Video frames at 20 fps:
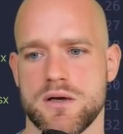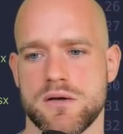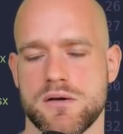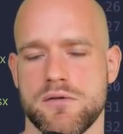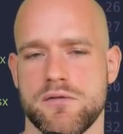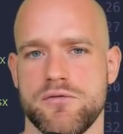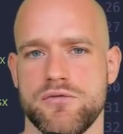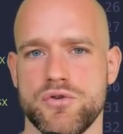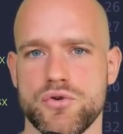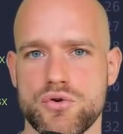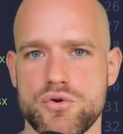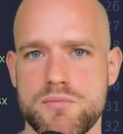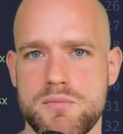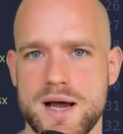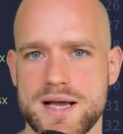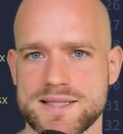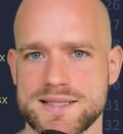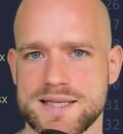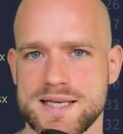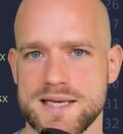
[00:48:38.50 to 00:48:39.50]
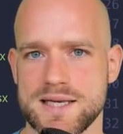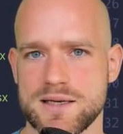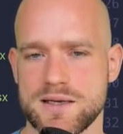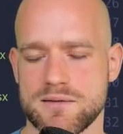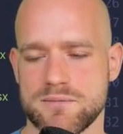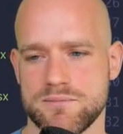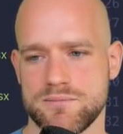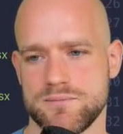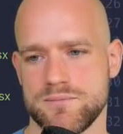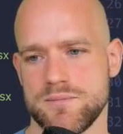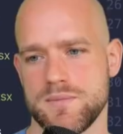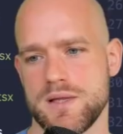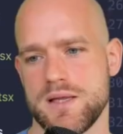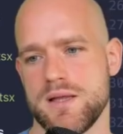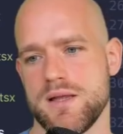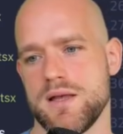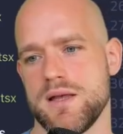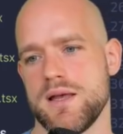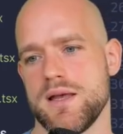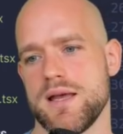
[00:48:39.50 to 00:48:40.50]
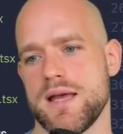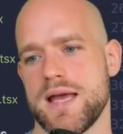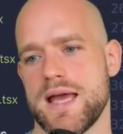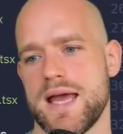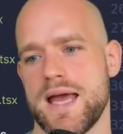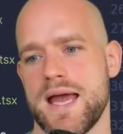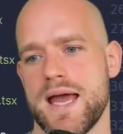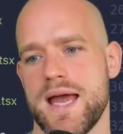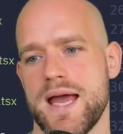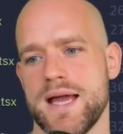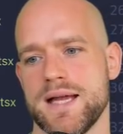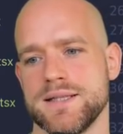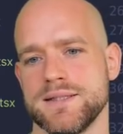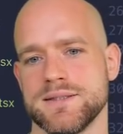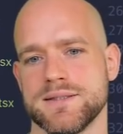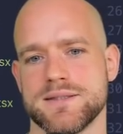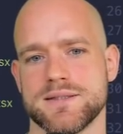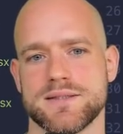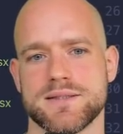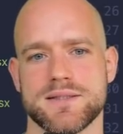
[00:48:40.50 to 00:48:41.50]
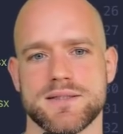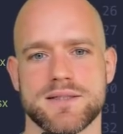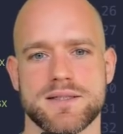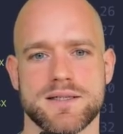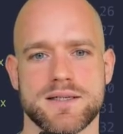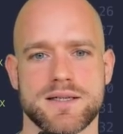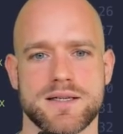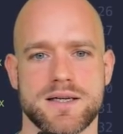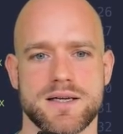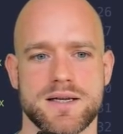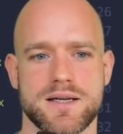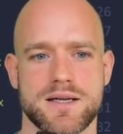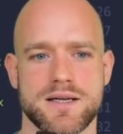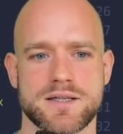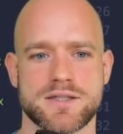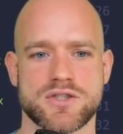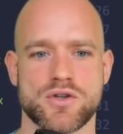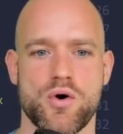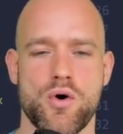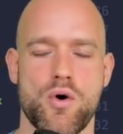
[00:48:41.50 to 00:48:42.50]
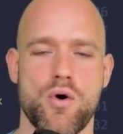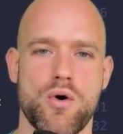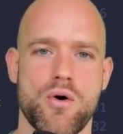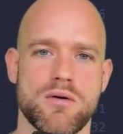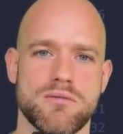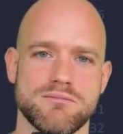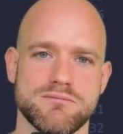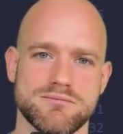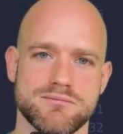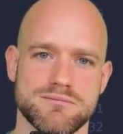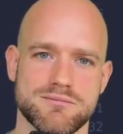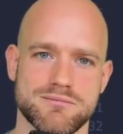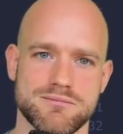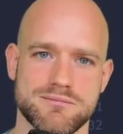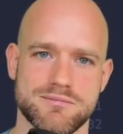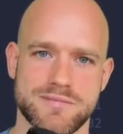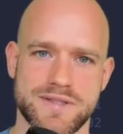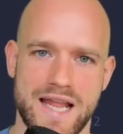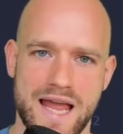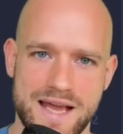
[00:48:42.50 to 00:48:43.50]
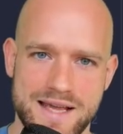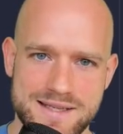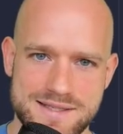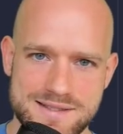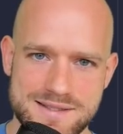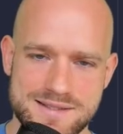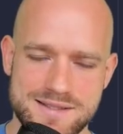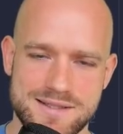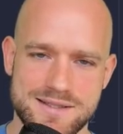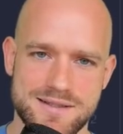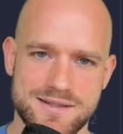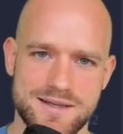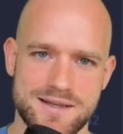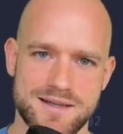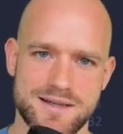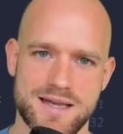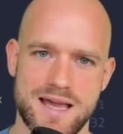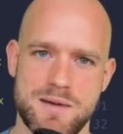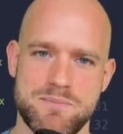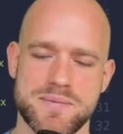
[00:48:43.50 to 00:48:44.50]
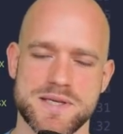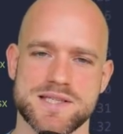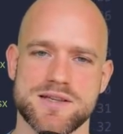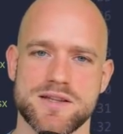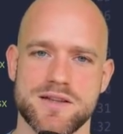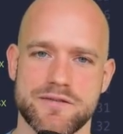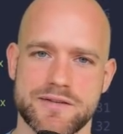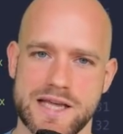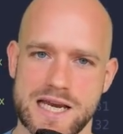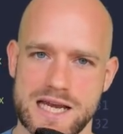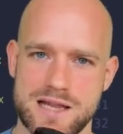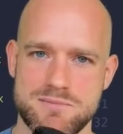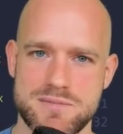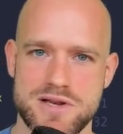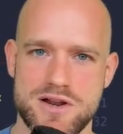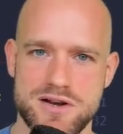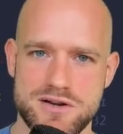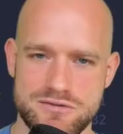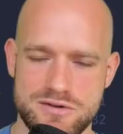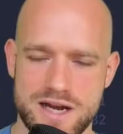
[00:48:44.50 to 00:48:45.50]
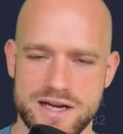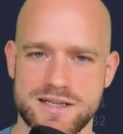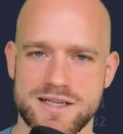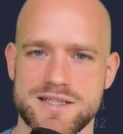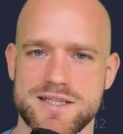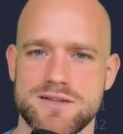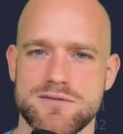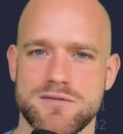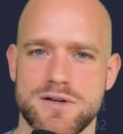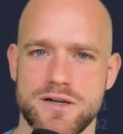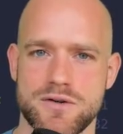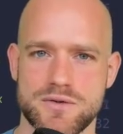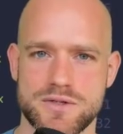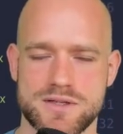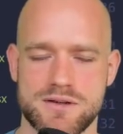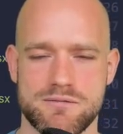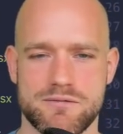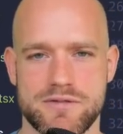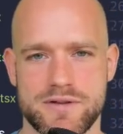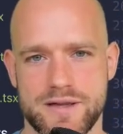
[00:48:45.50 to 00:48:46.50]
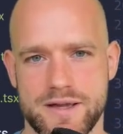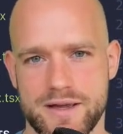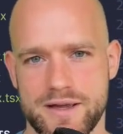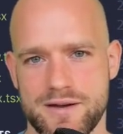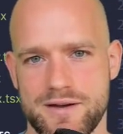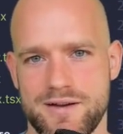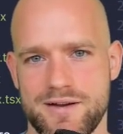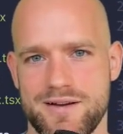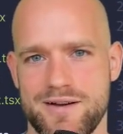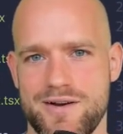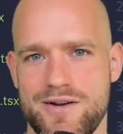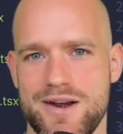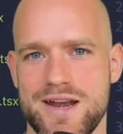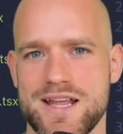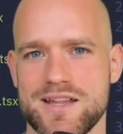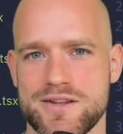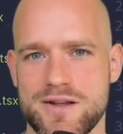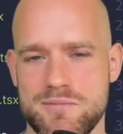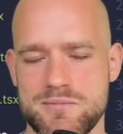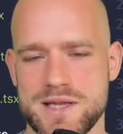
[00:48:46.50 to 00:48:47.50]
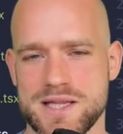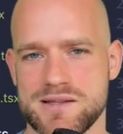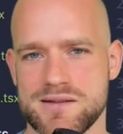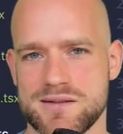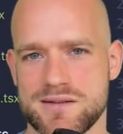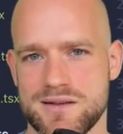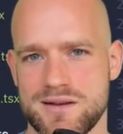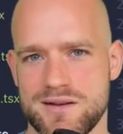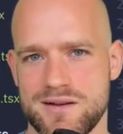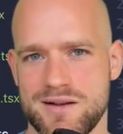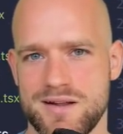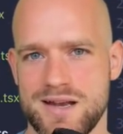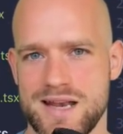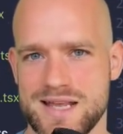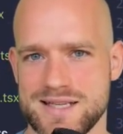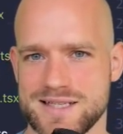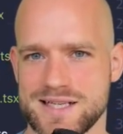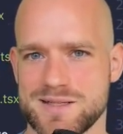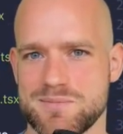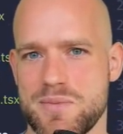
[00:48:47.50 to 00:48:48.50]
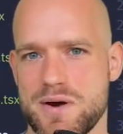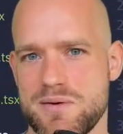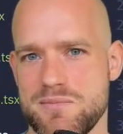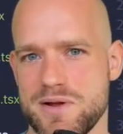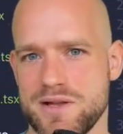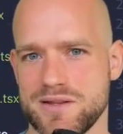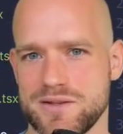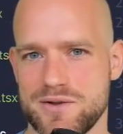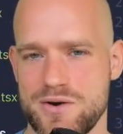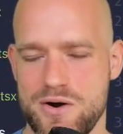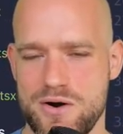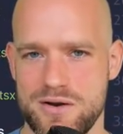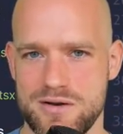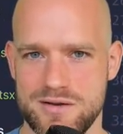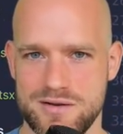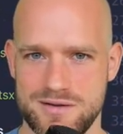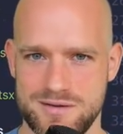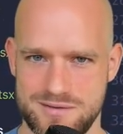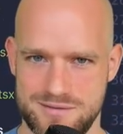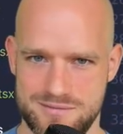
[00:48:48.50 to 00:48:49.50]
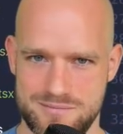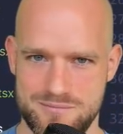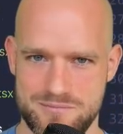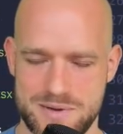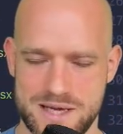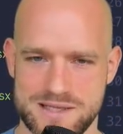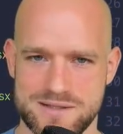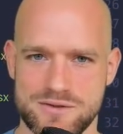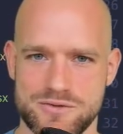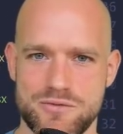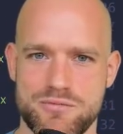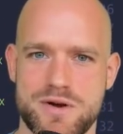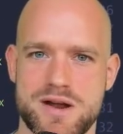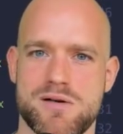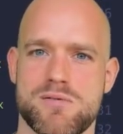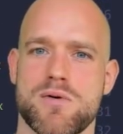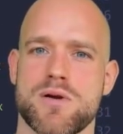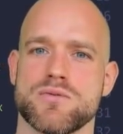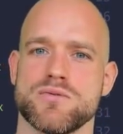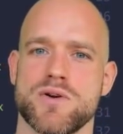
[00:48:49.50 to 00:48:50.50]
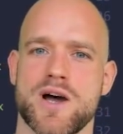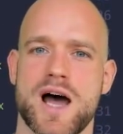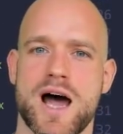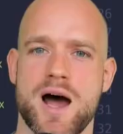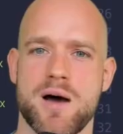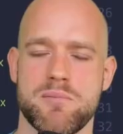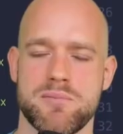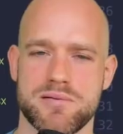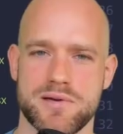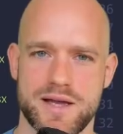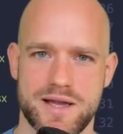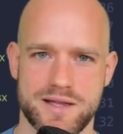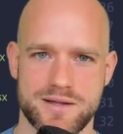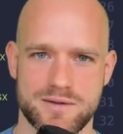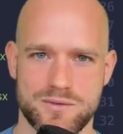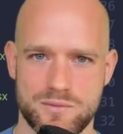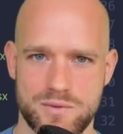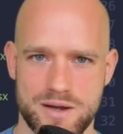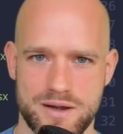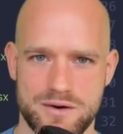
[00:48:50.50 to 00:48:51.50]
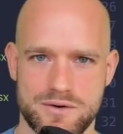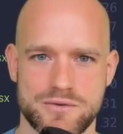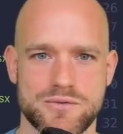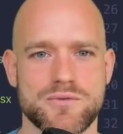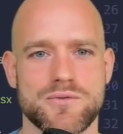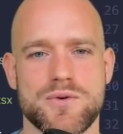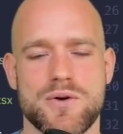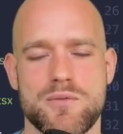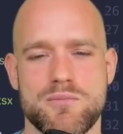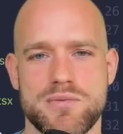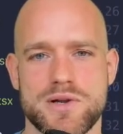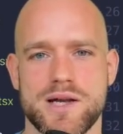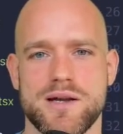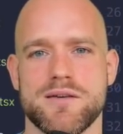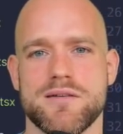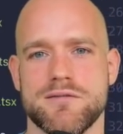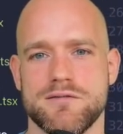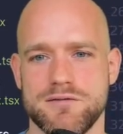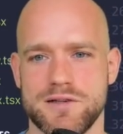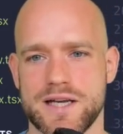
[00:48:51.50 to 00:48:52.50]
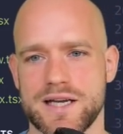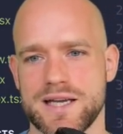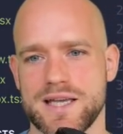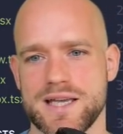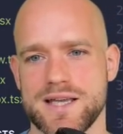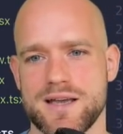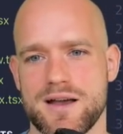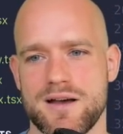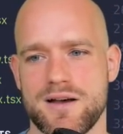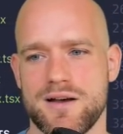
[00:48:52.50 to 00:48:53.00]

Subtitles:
view masking. And so next episode of Can It Be Done in React Native, we'll do something a little bit less experimental based on the real world app, and we're gonna build a very